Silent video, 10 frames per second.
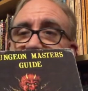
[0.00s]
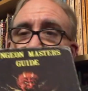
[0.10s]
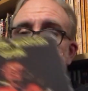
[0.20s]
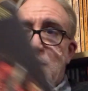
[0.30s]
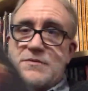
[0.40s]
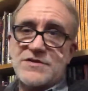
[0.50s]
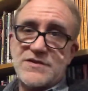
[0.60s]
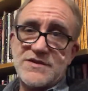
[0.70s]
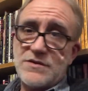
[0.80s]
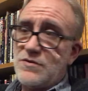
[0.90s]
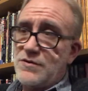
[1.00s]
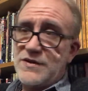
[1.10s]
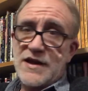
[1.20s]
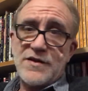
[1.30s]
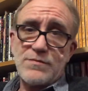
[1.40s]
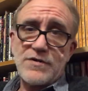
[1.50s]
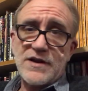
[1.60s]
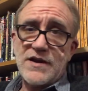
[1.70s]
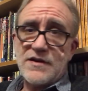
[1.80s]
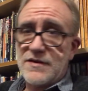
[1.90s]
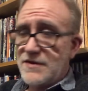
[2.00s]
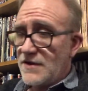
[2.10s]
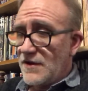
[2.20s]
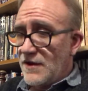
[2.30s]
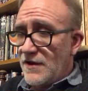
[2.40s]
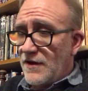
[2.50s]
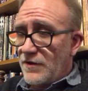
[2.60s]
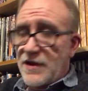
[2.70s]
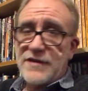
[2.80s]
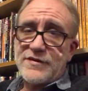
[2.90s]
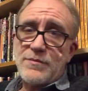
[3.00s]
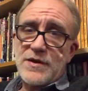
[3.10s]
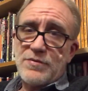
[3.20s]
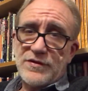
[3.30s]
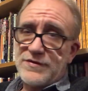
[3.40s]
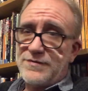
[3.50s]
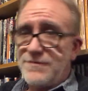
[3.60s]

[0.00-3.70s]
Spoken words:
and my copies are still holding together pretty good. Granted, some people's